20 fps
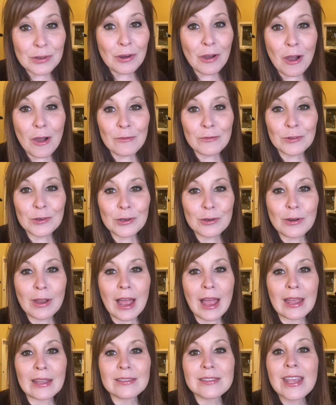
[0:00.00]
haul for you
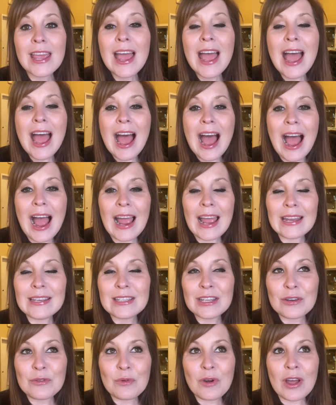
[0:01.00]
guys. I
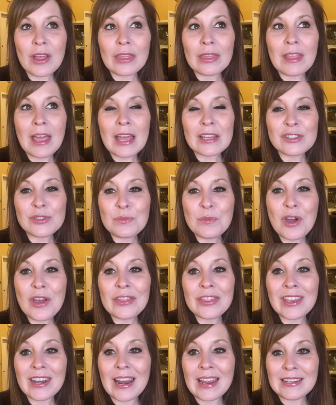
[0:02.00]
did one last
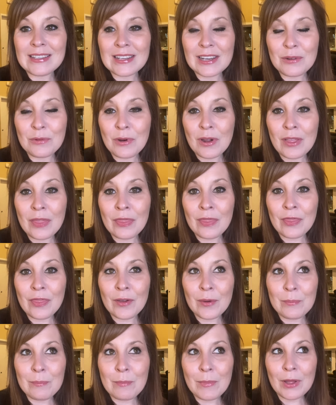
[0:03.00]
month and I did one
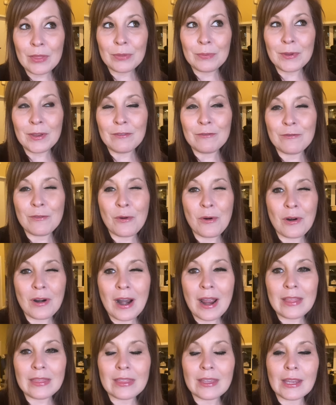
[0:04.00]
the month
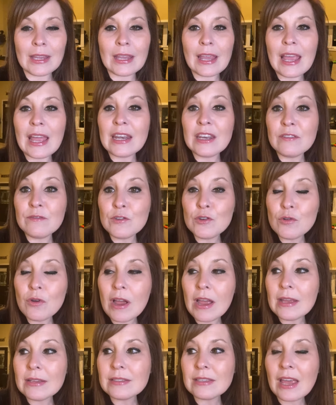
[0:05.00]
before, I think. And if you
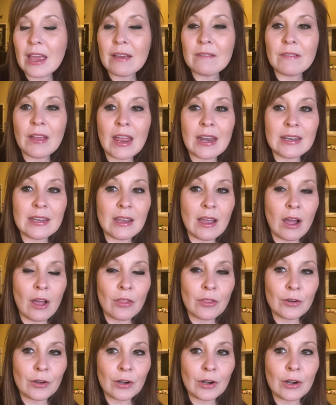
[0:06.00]
guys have any
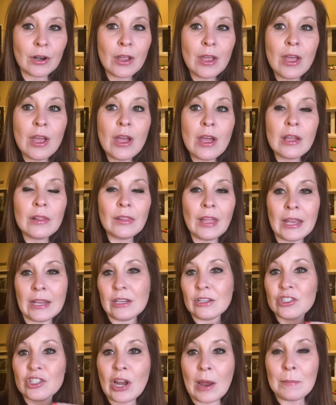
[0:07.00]
other
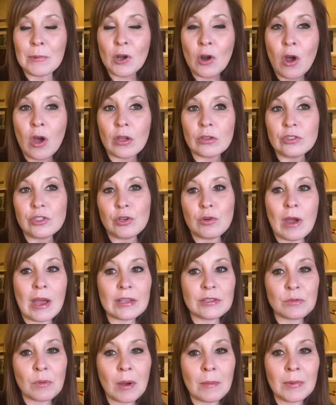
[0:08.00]
like shopping hauls you
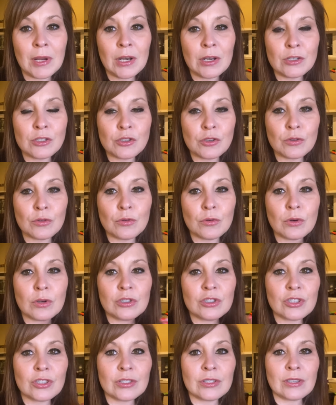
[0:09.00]
guys want me to
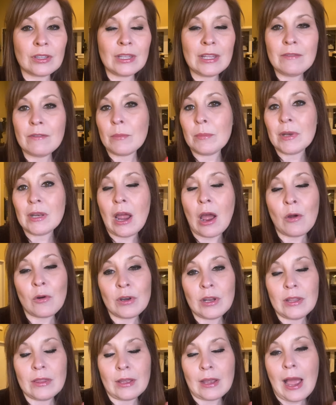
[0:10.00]
do, just leave them
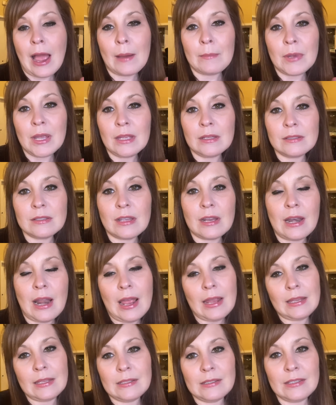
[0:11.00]
down in the comments and
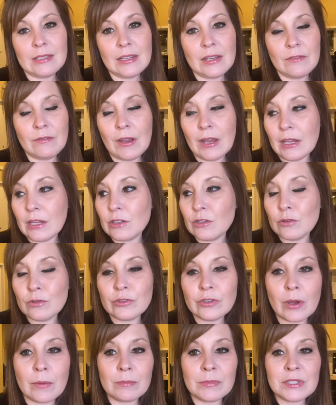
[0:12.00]
I can see if I can do
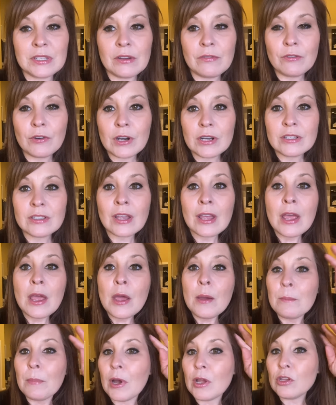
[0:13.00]
something different.
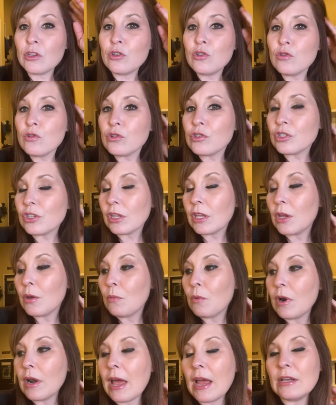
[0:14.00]
But usually
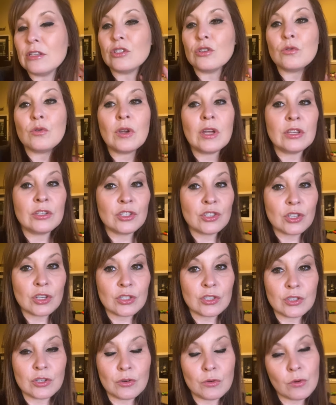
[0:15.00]
what I do is
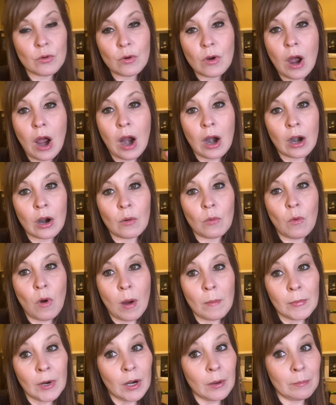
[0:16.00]
just do our
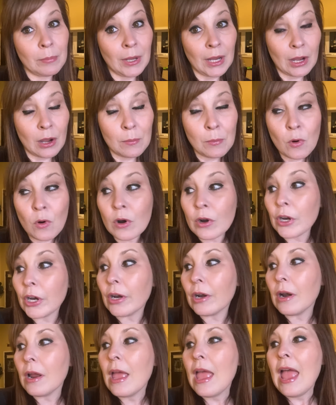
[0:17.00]
Walmart pickup
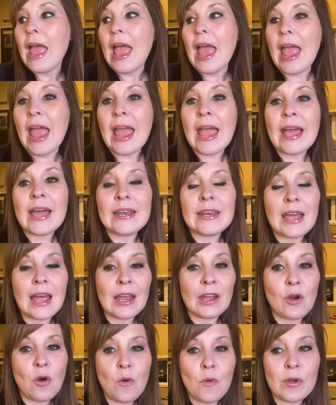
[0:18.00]
order and
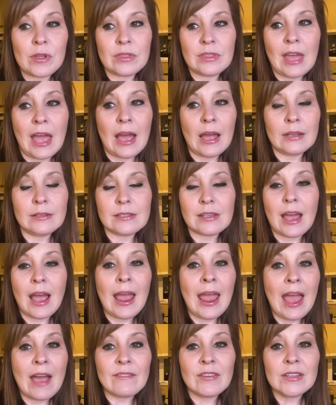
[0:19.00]
I go with that.
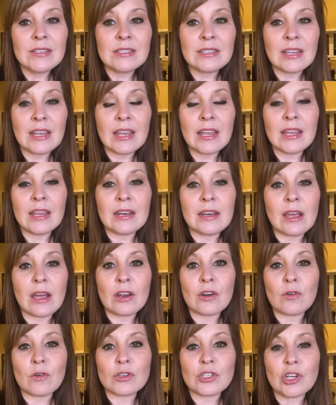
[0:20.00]
I haven't did
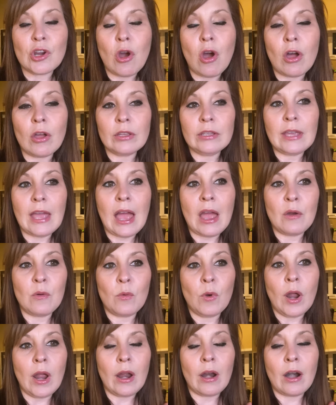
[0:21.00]
a grocery haul yet
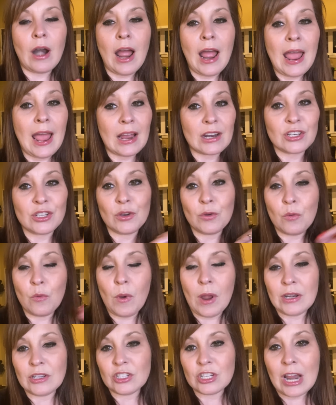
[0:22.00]
where I actually
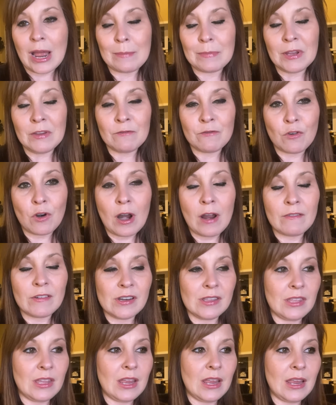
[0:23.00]
went shopping for
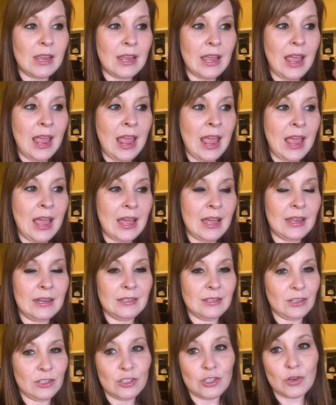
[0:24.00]
everything
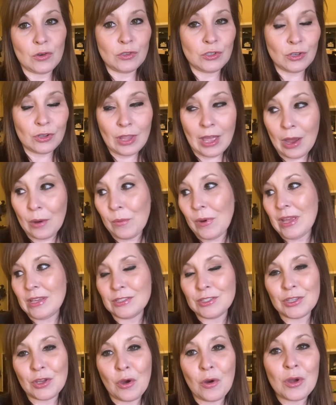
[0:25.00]
and showed you that
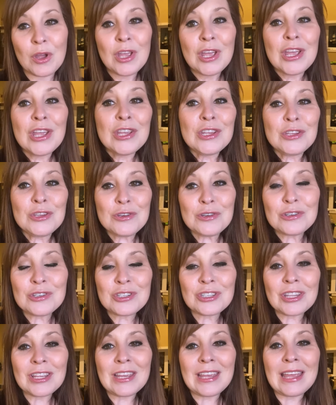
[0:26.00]
way. So
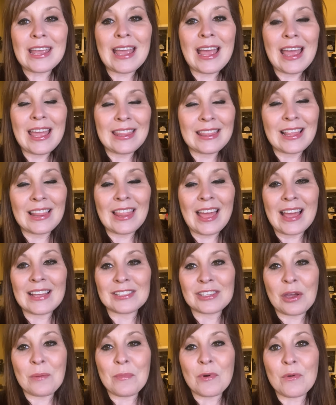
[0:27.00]
usually in the
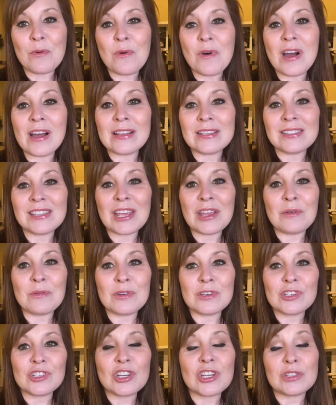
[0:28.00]
last couple ones, it
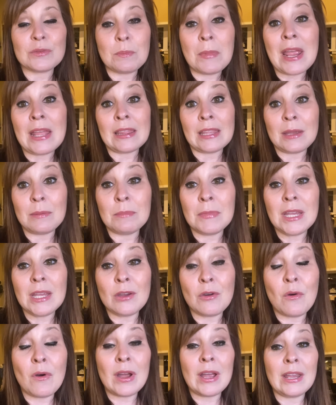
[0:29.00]
was just mainly
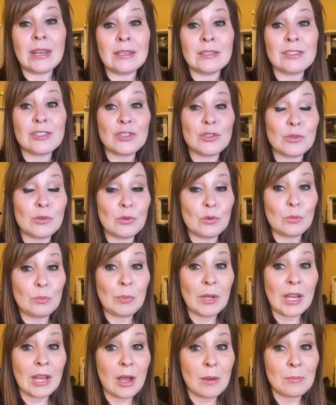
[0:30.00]
me going to
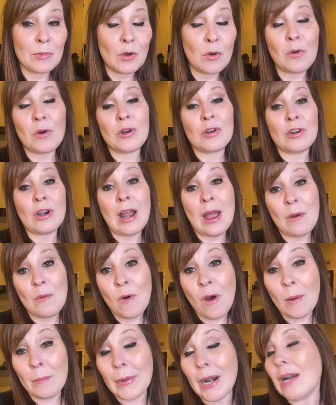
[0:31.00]
pick up the order at
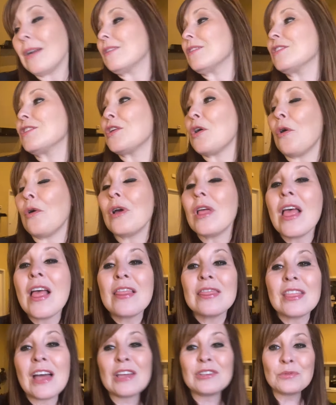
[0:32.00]
Walmart. So
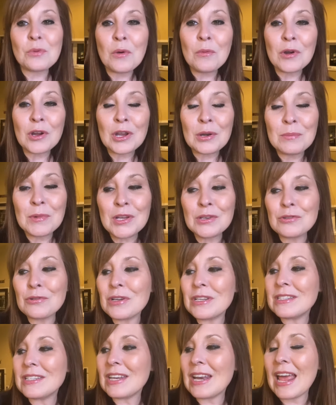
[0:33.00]
that's what we're gonna be
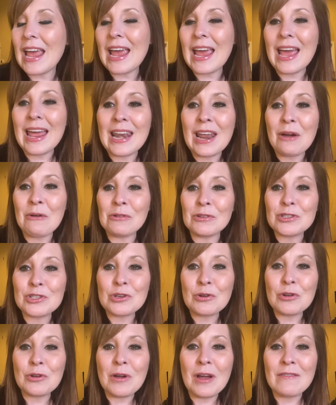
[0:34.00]
doing today, and I will
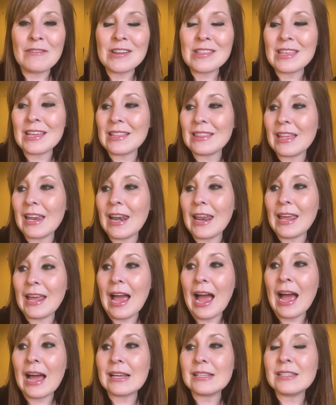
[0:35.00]
show you everything that I
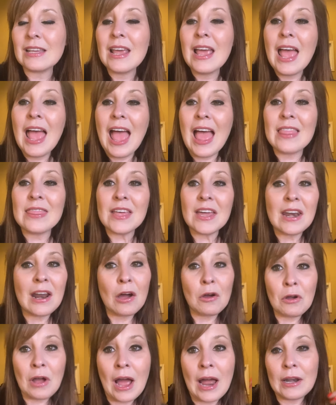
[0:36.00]
got, and then
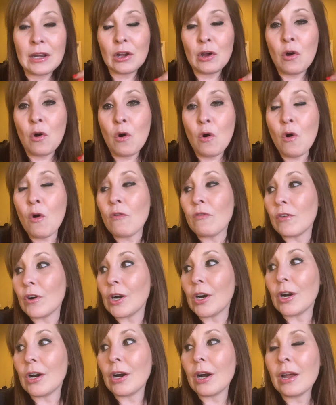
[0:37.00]
I'll kind of go
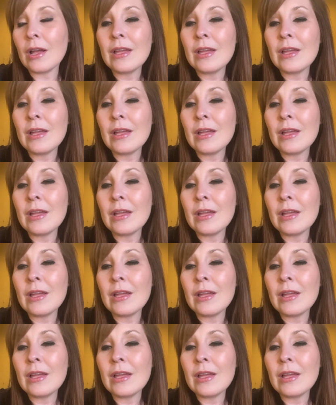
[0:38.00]
over